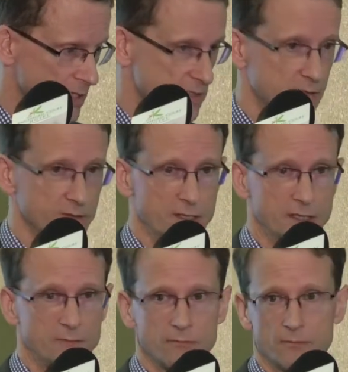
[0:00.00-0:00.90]
So
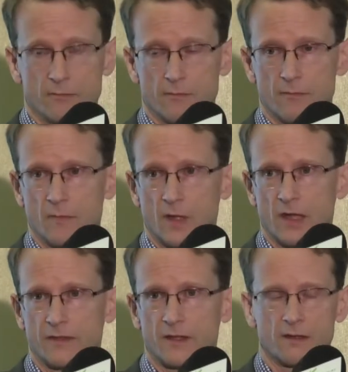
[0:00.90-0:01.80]
I
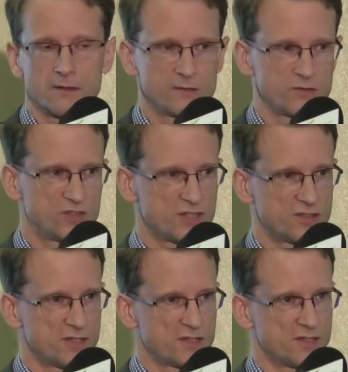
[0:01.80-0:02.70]
think just
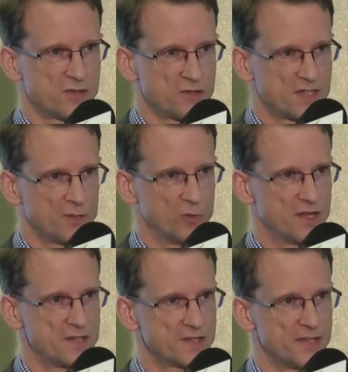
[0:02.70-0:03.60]
to sort of
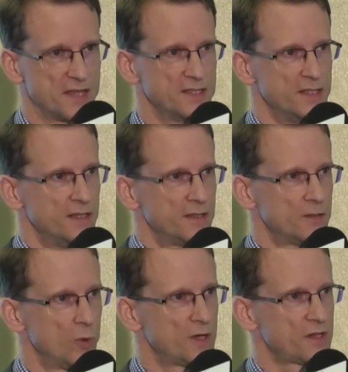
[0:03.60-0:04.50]
summarize that,
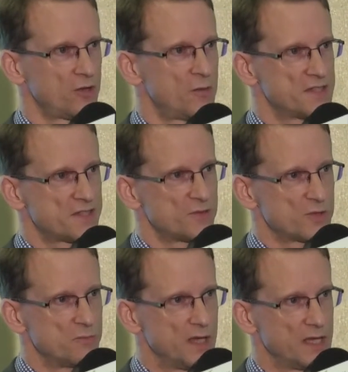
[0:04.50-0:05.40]
one of the comments that
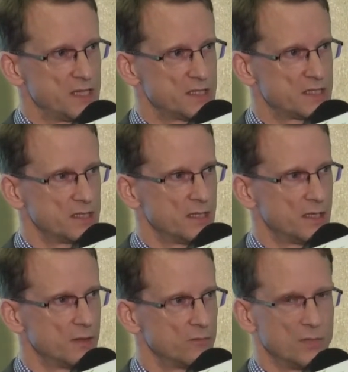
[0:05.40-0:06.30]
was made
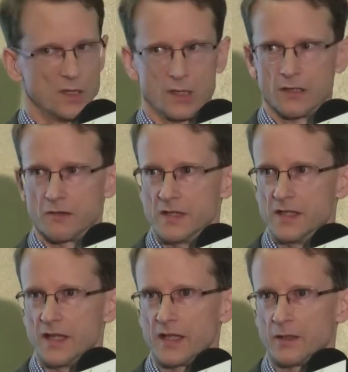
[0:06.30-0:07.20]
earlier in the
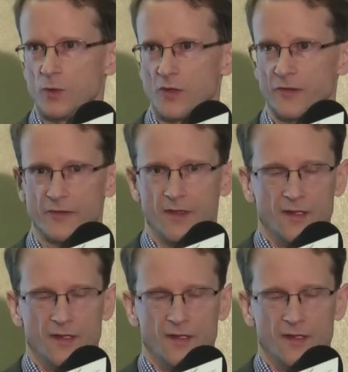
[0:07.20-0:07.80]
day was,